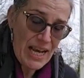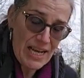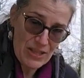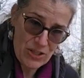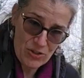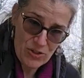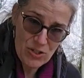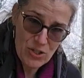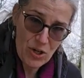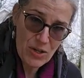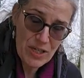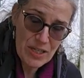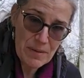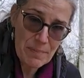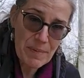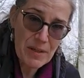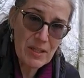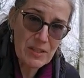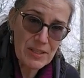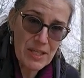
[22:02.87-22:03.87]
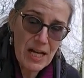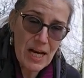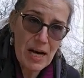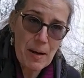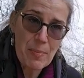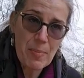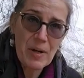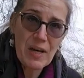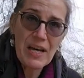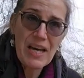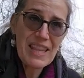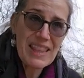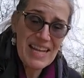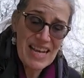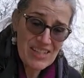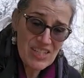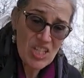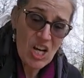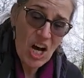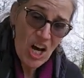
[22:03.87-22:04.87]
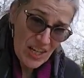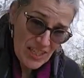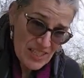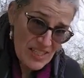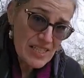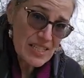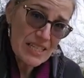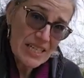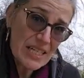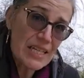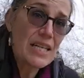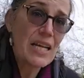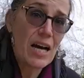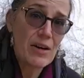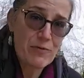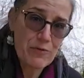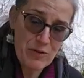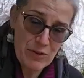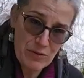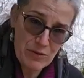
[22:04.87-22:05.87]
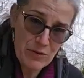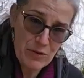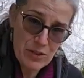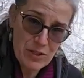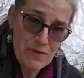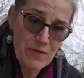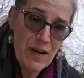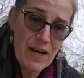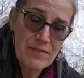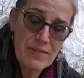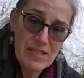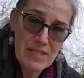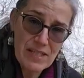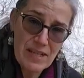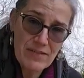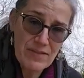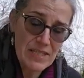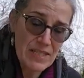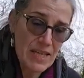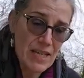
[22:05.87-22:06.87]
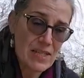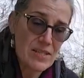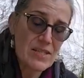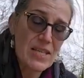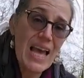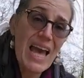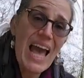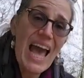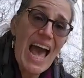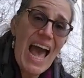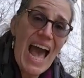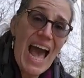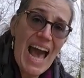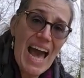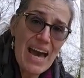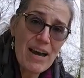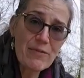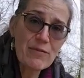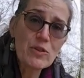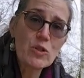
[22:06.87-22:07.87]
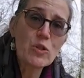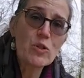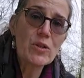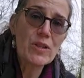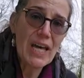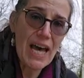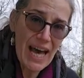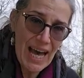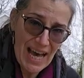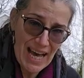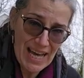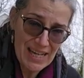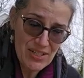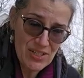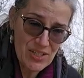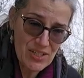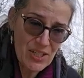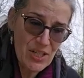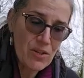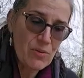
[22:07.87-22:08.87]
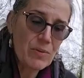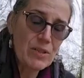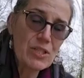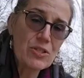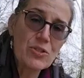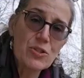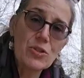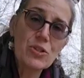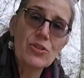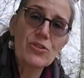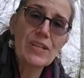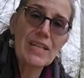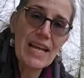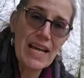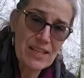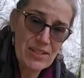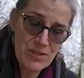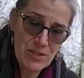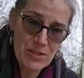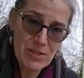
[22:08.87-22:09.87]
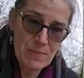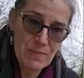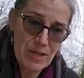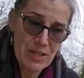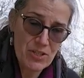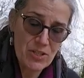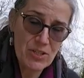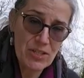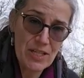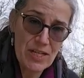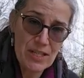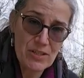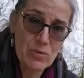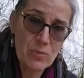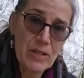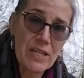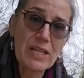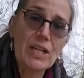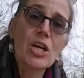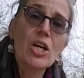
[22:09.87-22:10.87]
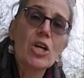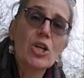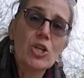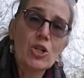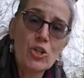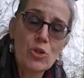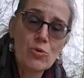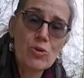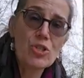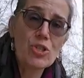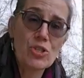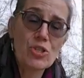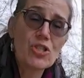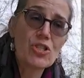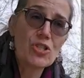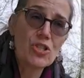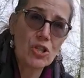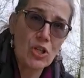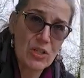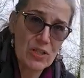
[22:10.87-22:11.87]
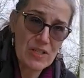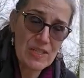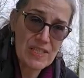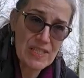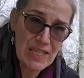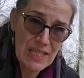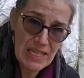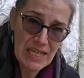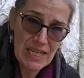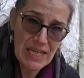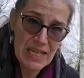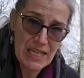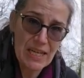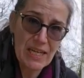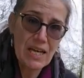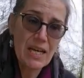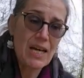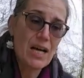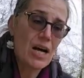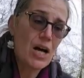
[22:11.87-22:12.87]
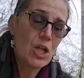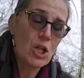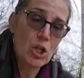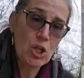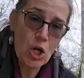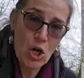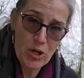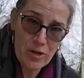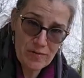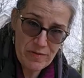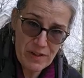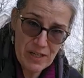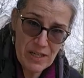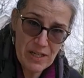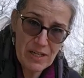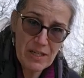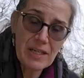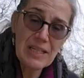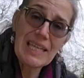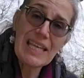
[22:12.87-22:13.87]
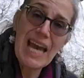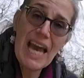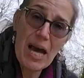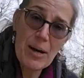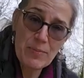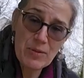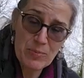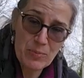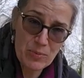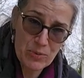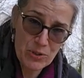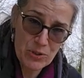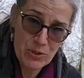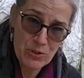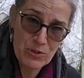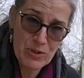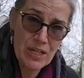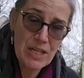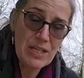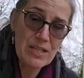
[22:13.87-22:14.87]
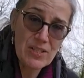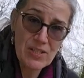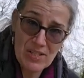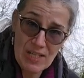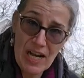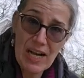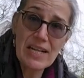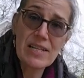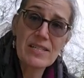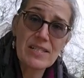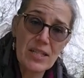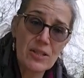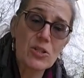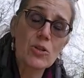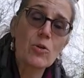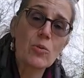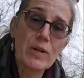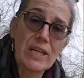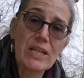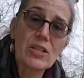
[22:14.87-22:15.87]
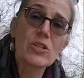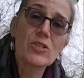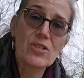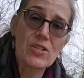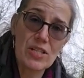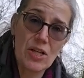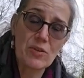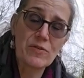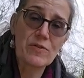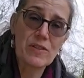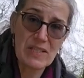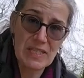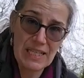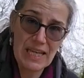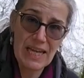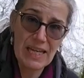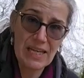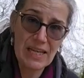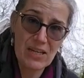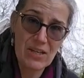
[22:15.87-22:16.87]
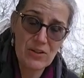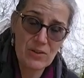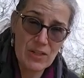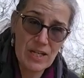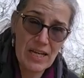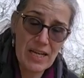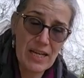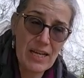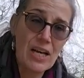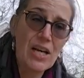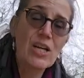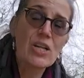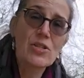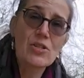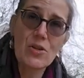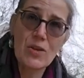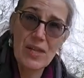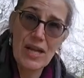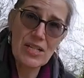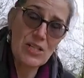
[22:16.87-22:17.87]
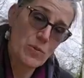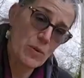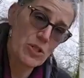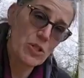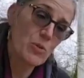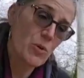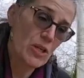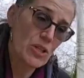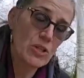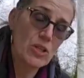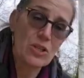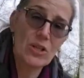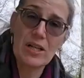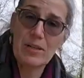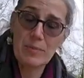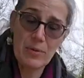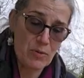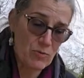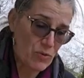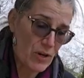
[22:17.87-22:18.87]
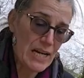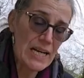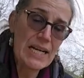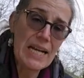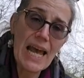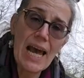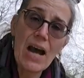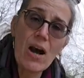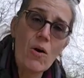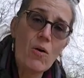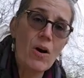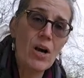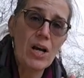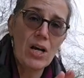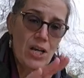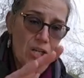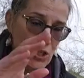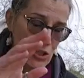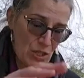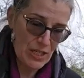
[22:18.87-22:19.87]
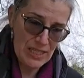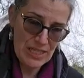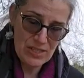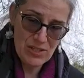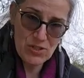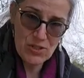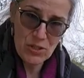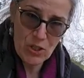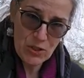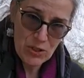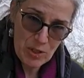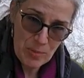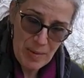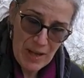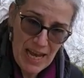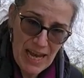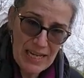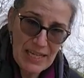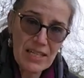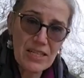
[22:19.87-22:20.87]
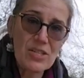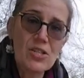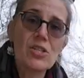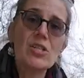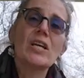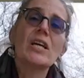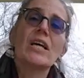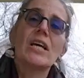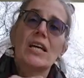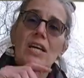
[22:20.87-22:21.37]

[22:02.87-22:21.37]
and they're starting to build up, that's honestly enough for the first 5 to 7 days. After that, when you do your next inspection the next week, you should start seeing larva, capped brood, signs that the queen herself is laying, okay? So that's what you want to look like. But right now, you're going to install your package.